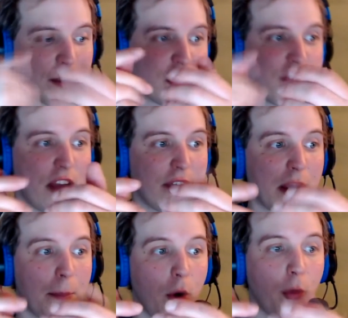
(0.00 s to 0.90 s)
if you have
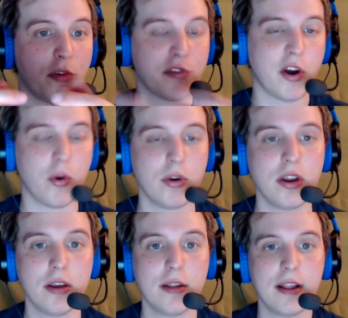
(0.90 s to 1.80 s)
a mobile phone.
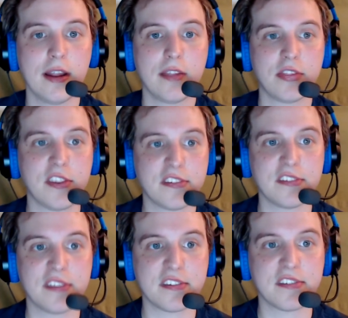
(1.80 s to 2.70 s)
This
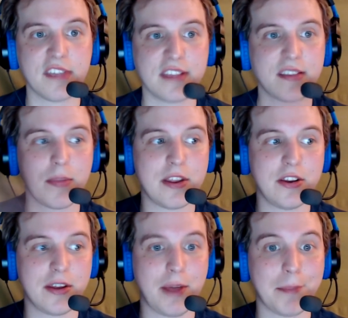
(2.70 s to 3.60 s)
is something you
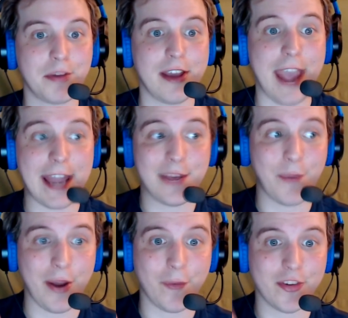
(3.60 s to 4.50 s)
could play
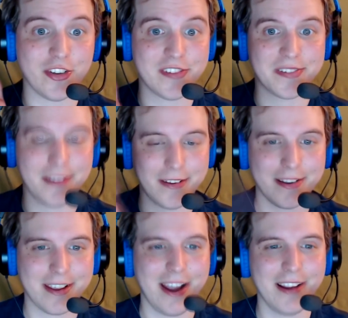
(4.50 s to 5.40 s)
anywhere, which is
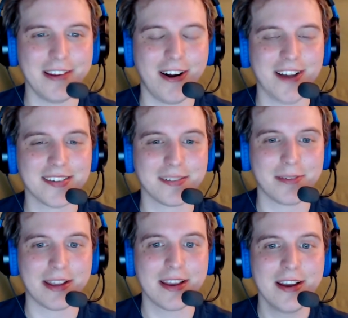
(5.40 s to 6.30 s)
kind of awesome.
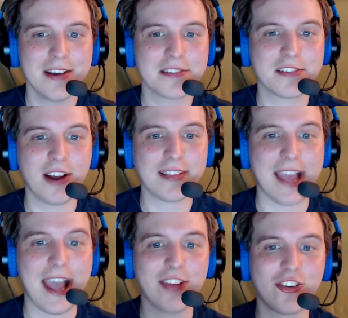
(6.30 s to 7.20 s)
Sonic the
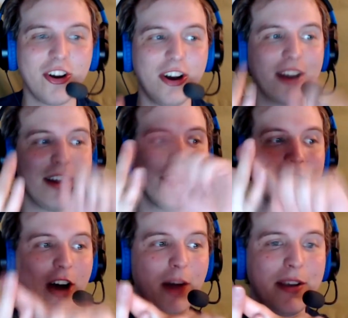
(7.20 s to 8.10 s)
Hedgehog,
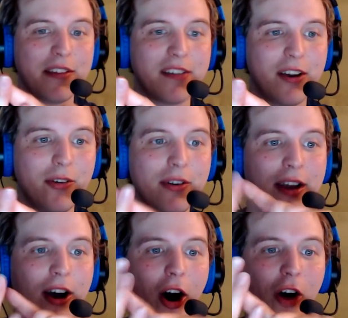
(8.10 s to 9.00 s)
Comic Zone,
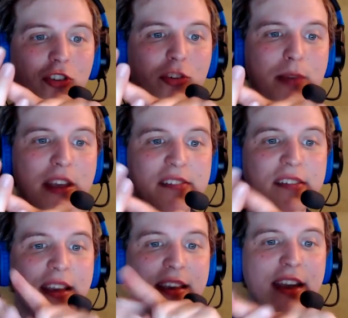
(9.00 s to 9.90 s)
Altered
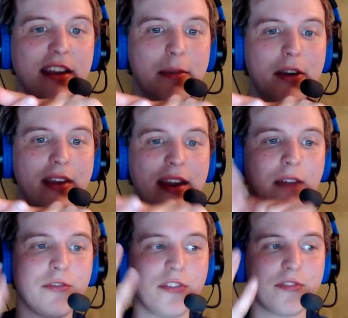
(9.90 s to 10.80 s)
Beast, Kid Chameleon,
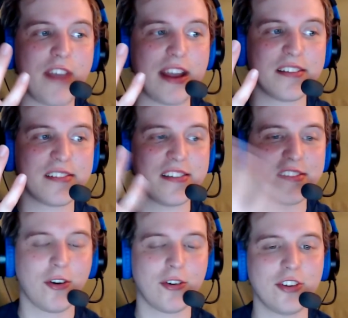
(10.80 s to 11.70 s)
and Phantasy
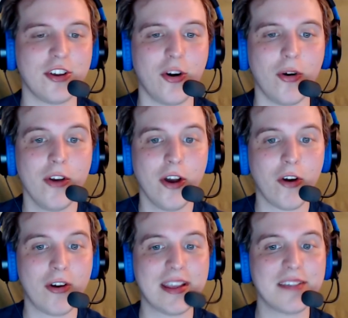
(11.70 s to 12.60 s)
Star 2.
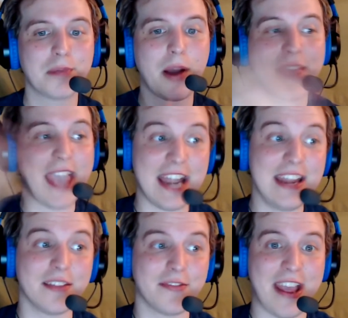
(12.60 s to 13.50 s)
Or I guess probably
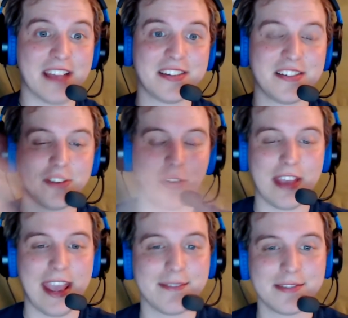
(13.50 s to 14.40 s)
any of the Phantasy Star
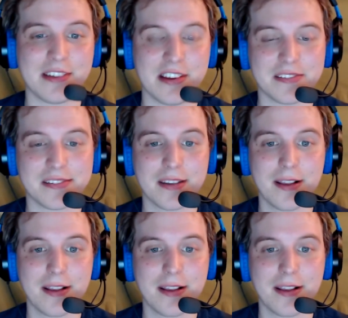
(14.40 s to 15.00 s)
games, because